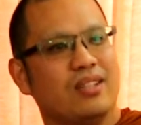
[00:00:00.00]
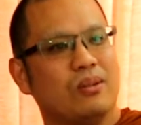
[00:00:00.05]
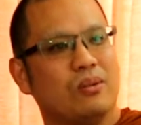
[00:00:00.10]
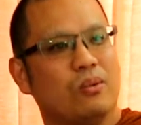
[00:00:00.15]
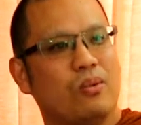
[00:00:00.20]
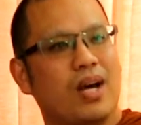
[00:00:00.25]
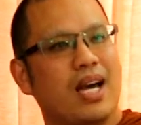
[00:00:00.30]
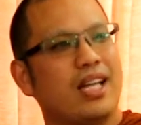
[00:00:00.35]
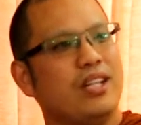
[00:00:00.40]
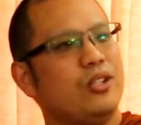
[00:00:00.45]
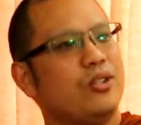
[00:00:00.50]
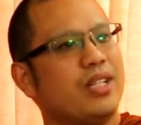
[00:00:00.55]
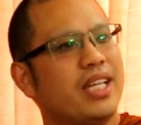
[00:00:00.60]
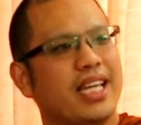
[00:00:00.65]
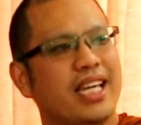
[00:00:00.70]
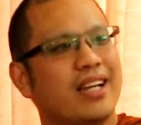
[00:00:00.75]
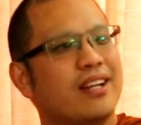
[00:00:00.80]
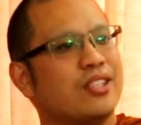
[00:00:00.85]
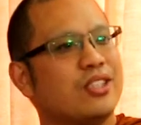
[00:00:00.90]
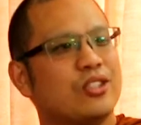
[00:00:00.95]
Why do you
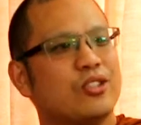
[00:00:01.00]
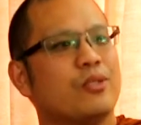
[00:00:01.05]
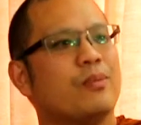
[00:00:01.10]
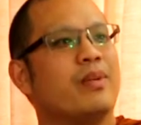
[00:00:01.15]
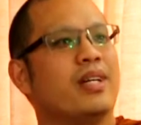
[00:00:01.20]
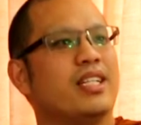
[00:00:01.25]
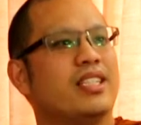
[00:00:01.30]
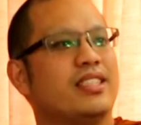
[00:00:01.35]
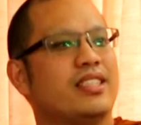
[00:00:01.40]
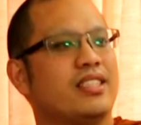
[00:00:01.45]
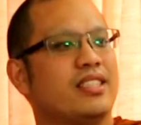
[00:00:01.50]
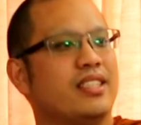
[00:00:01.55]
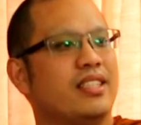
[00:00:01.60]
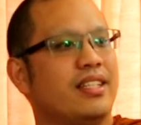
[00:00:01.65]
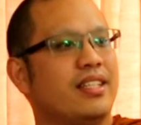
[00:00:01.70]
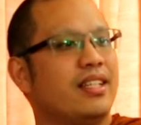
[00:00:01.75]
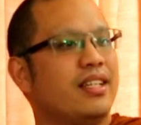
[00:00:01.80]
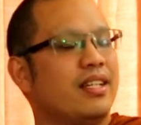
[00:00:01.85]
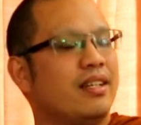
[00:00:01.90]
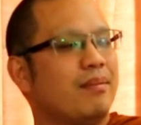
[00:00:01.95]
care so much?
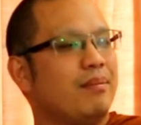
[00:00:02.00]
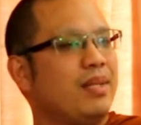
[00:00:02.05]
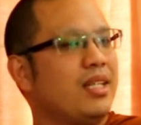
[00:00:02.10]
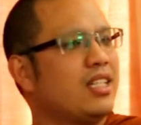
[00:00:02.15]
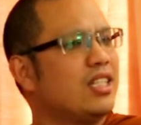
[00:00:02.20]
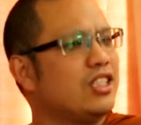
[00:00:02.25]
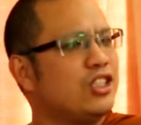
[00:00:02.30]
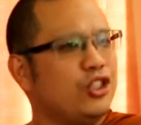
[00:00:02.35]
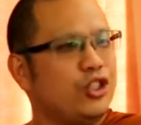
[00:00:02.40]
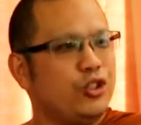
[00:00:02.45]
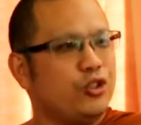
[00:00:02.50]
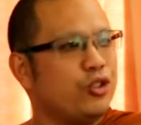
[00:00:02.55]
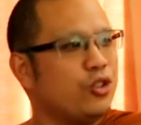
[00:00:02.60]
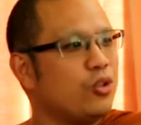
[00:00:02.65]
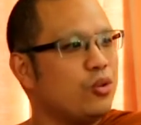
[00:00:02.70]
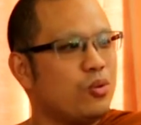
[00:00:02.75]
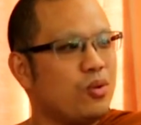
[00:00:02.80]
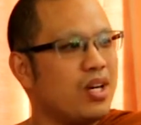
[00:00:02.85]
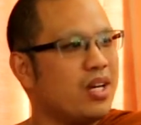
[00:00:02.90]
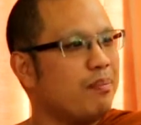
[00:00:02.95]
Because you
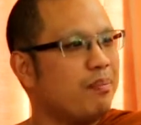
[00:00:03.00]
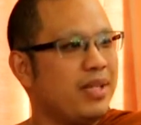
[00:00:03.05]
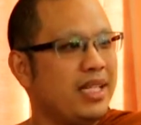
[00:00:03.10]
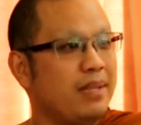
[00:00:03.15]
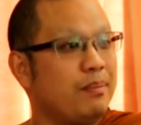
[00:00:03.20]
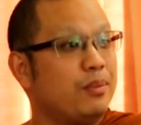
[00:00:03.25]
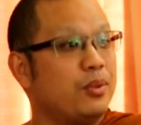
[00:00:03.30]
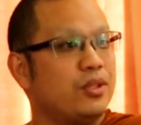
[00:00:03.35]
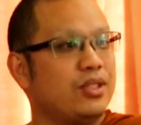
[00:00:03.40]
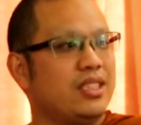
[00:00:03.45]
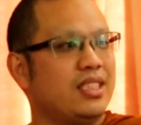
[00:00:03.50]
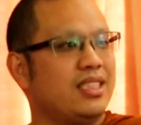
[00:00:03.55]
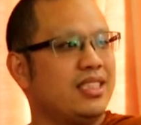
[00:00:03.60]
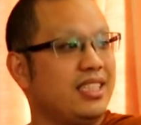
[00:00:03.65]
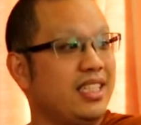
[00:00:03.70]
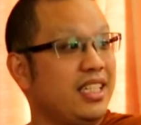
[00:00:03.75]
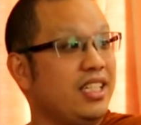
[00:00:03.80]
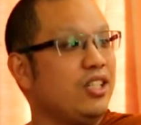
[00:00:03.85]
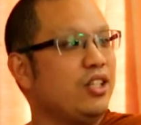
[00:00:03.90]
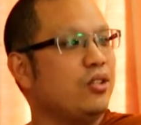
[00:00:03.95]
don't want people to
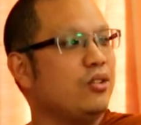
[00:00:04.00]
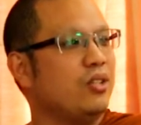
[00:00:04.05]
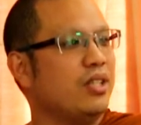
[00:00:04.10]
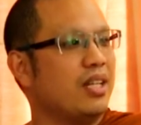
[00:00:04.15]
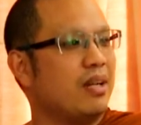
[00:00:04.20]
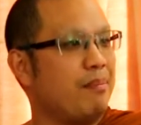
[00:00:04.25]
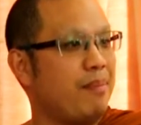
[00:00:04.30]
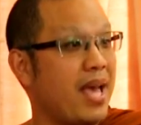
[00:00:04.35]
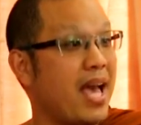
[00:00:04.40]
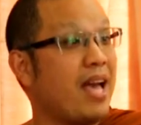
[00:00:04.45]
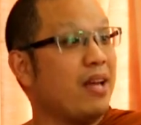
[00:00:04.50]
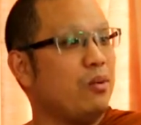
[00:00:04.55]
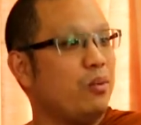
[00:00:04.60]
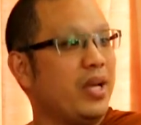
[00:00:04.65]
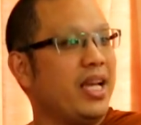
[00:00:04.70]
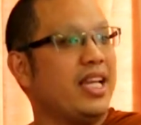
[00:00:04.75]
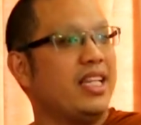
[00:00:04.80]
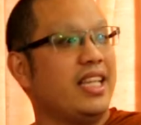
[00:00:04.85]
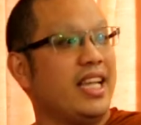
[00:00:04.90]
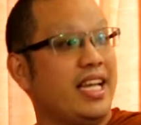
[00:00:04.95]
see you in a bad
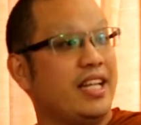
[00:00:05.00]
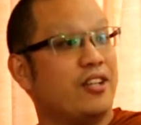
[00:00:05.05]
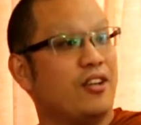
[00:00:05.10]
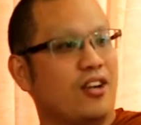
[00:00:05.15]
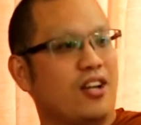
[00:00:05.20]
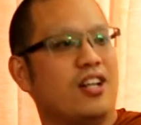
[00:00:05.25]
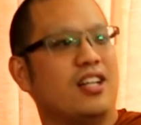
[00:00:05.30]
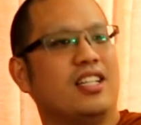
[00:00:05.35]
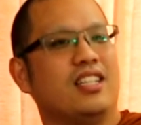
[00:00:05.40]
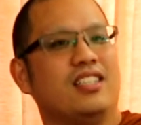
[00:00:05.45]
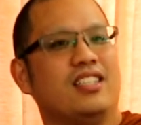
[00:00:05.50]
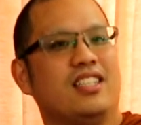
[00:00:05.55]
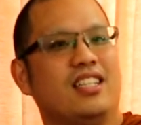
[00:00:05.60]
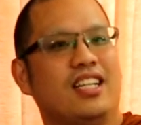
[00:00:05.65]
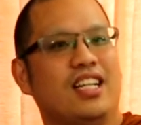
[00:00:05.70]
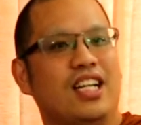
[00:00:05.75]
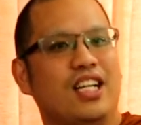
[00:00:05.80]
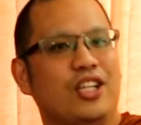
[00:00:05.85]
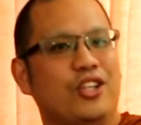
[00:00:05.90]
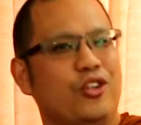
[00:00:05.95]
way later on.
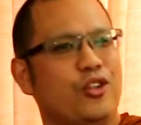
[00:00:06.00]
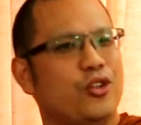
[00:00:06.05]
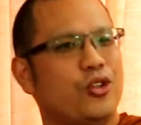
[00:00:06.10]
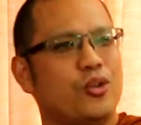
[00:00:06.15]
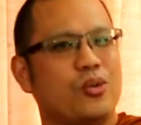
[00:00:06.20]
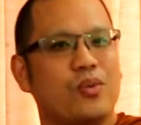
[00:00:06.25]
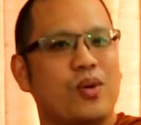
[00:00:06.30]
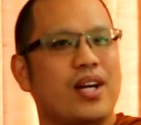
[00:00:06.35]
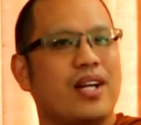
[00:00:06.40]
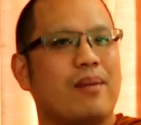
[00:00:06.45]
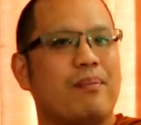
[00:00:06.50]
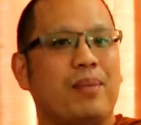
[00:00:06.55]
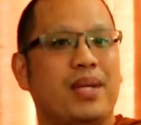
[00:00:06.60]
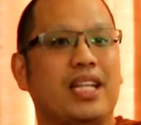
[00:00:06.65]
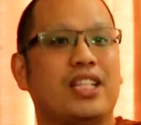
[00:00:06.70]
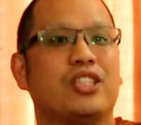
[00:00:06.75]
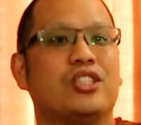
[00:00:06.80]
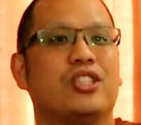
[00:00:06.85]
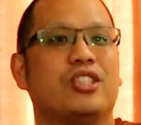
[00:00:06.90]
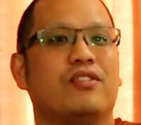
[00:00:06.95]
You don't want a
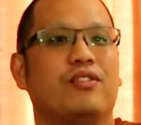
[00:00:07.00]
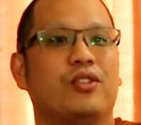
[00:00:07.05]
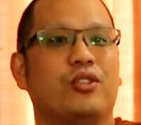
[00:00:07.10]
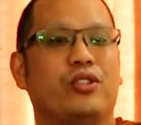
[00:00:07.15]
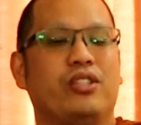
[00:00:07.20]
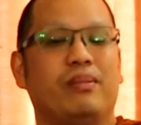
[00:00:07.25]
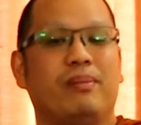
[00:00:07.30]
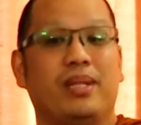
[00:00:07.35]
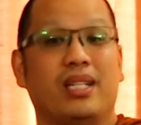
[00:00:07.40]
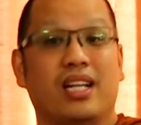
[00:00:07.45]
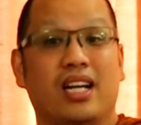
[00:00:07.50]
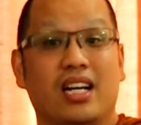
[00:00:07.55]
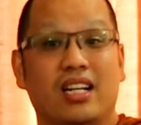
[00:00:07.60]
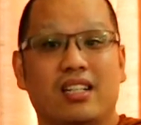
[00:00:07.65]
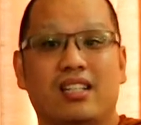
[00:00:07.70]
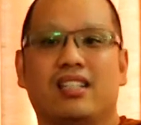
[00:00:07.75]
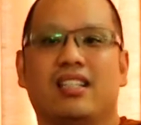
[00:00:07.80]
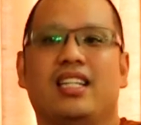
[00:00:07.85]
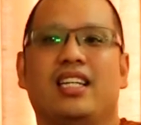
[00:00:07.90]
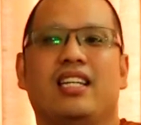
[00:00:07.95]
picture of you to be
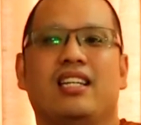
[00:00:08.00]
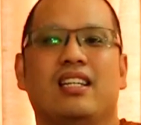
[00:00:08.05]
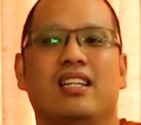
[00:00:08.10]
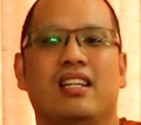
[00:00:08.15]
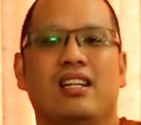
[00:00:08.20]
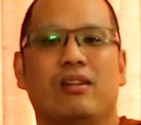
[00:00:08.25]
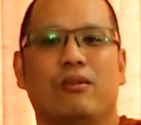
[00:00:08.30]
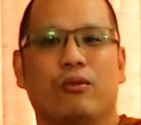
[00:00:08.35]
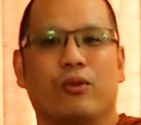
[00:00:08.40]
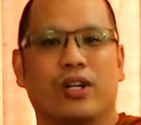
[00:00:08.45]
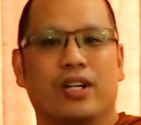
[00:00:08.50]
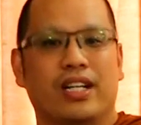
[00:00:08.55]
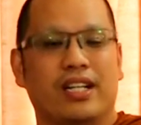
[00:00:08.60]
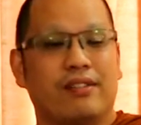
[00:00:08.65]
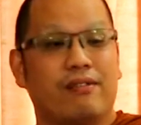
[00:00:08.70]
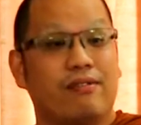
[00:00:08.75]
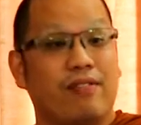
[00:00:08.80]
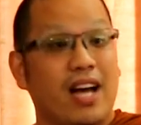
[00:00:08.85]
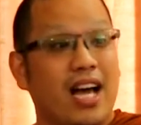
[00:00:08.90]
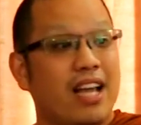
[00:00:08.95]
ugly, where in
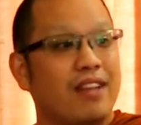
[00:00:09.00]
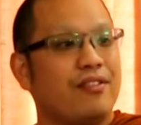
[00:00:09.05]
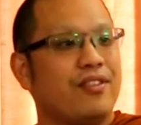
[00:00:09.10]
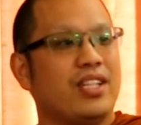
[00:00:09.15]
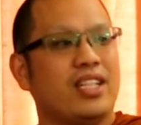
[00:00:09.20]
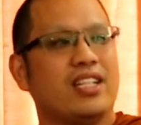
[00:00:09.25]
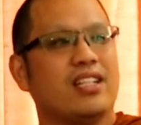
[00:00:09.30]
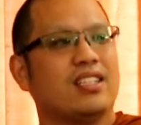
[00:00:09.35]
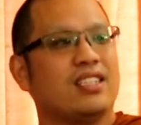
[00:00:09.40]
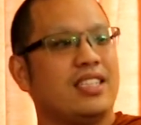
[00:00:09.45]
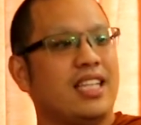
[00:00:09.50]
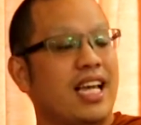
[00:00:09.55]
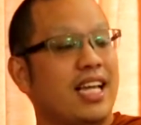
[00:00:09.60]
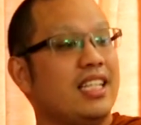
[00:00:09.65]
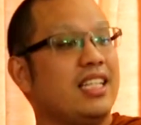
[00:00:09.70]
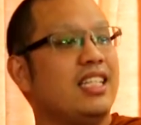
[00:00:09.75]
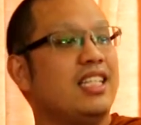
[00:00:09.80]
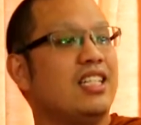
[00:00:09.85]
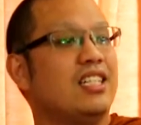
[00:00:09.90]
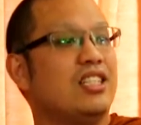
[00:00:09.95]
5 years,
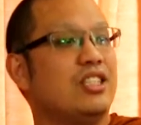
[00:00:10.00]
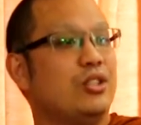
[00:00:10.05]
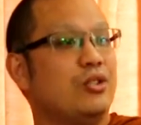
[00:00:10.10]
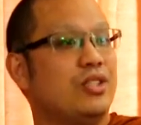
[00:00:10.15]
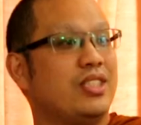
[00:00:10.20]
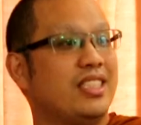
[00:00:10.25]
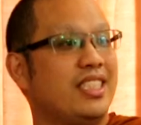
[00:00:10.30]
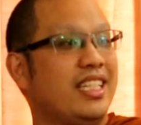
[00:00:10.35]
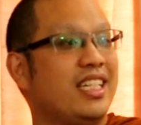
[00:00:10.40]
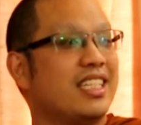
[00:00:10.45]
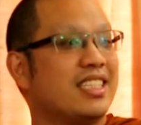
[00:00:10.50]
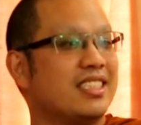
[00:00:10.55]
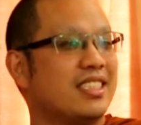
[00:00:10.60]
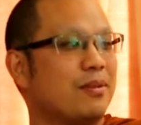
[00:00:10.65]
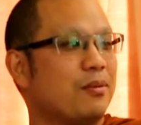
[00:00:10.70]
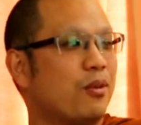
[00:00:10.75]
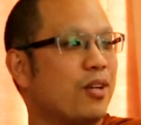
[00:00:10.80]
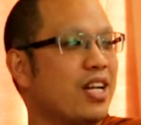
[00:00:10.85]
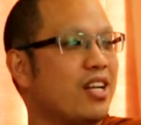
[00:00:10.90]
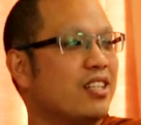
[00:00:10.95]
10 years, you see it
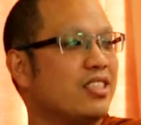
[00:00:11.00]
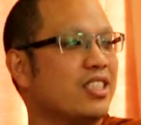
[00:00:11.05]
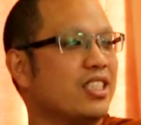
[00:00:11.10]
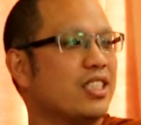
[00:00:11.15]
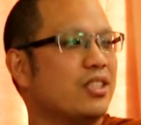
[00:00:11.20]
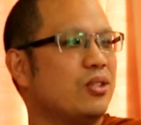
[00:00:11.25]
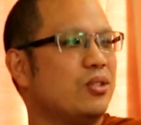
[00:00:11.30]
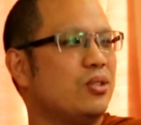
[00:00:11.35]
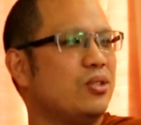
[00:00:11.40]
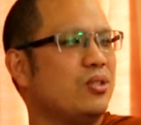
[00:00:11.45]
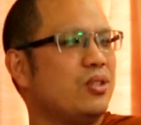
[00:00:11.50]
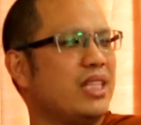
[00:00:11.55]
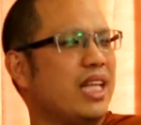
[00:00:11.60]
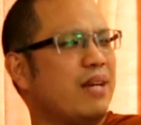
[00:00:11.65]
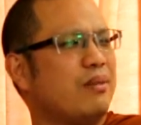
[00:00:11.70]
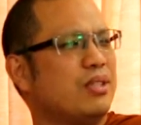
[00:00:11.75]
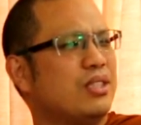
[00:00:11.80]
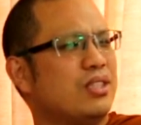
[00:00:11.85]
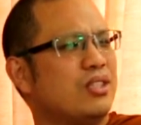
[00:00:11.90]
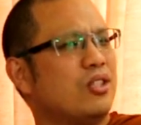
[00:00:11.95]
somewhere else, you go, ooh,
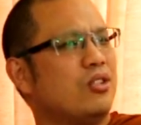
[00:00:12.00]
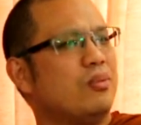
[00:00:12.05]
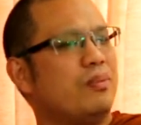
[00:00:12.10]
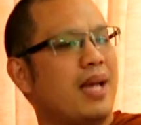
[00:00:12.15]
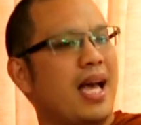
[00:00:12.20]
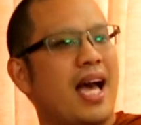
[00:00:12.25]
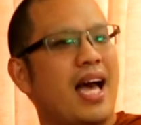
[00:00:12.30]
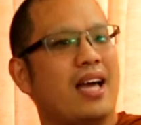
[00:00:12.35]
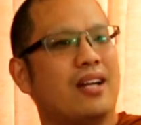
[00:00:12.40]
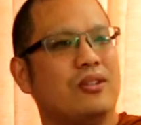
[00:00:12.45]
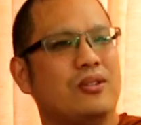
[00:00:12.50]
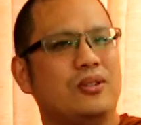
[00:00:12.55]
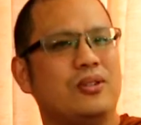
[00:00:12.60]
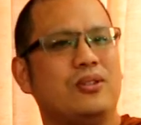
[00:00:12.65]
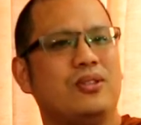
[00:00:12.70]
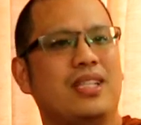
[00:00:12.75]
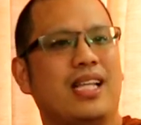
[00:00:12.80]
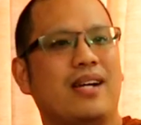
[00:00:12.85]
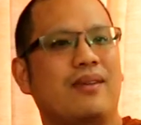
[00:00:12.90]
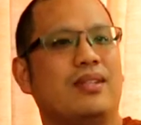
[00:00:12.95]
that was so bad,
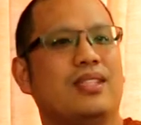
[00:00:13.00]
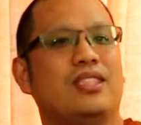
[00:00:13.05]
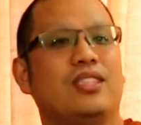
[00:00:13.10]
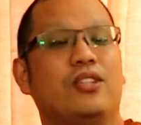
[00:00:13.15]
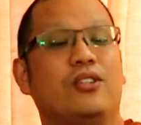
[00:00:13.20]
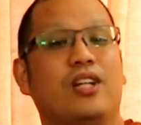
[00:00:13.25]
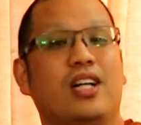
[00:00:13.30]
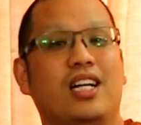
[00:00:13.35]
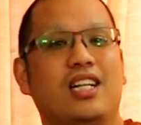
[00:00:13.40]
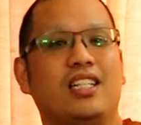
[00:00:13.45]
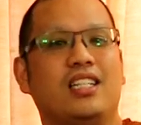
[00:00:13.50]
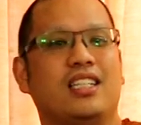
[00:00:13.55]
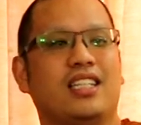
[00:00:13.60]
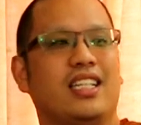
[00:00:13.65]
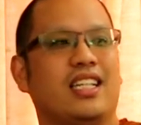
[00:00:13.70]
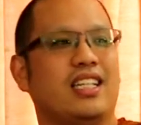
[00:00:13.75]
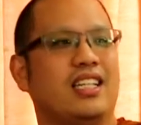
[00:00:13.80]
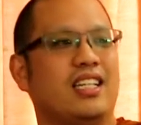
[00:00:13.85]
ooh, that was so ugly.